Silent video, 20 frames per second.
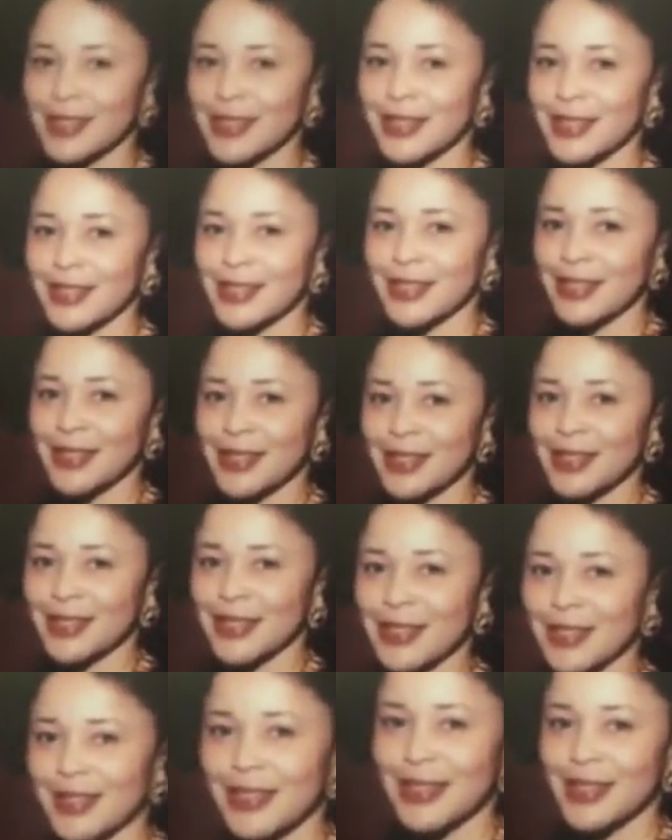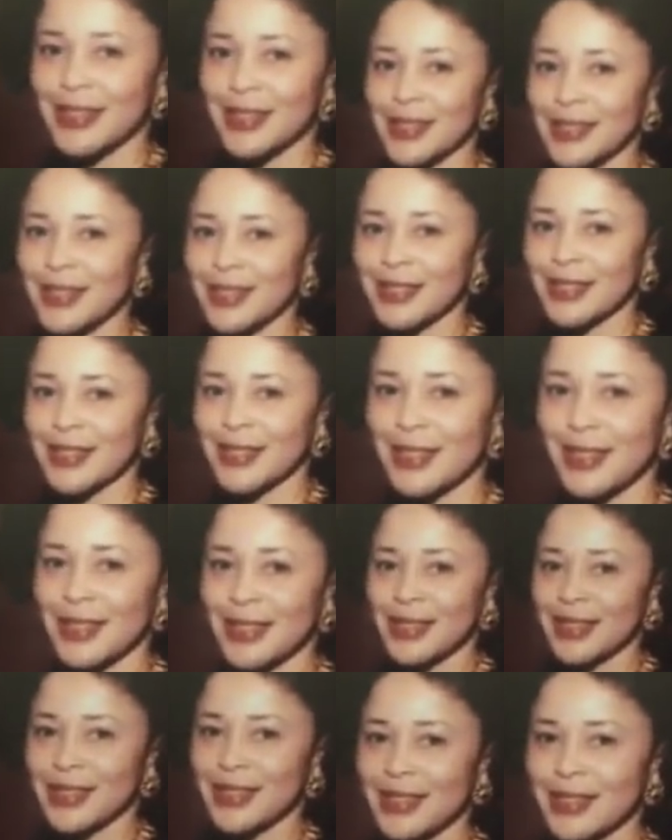if this is her real complexion or
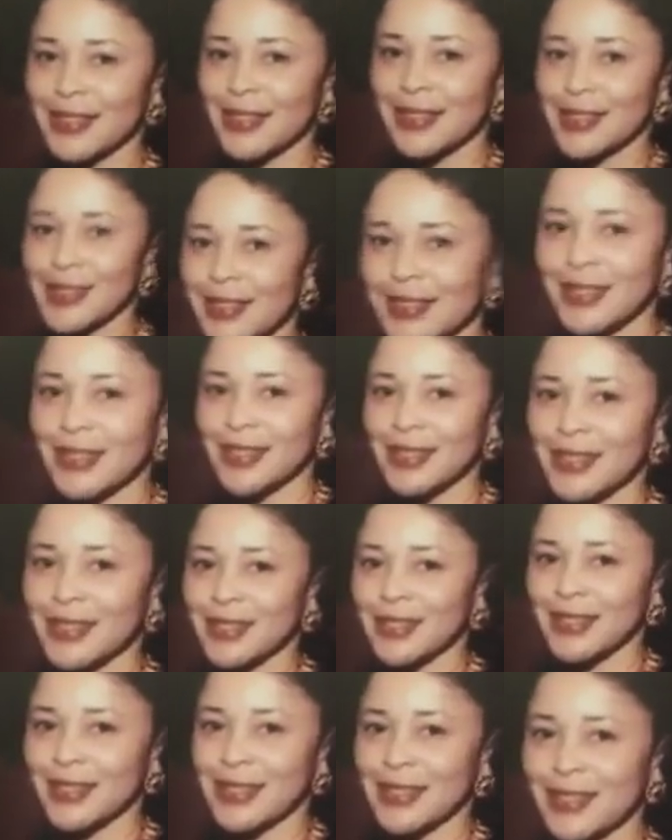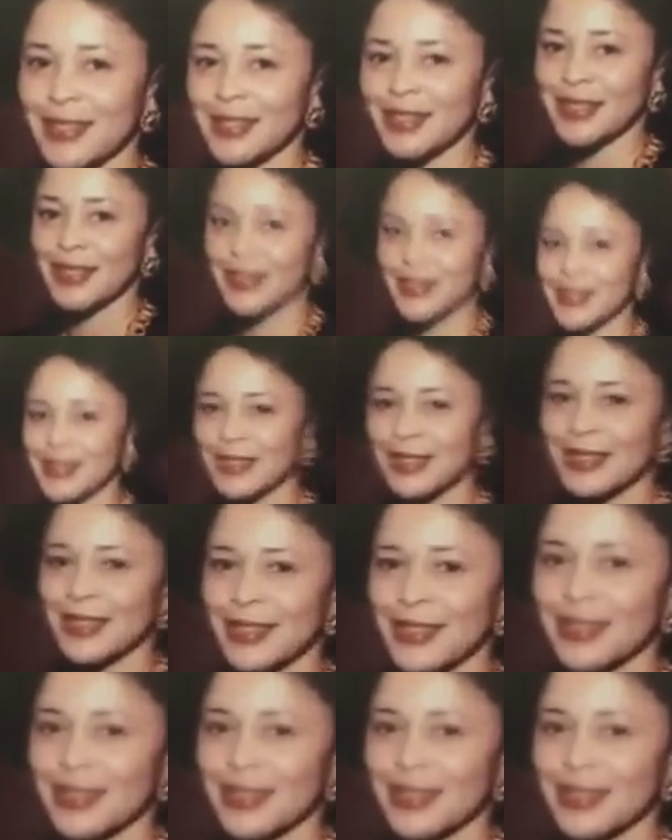they lightening the picture. But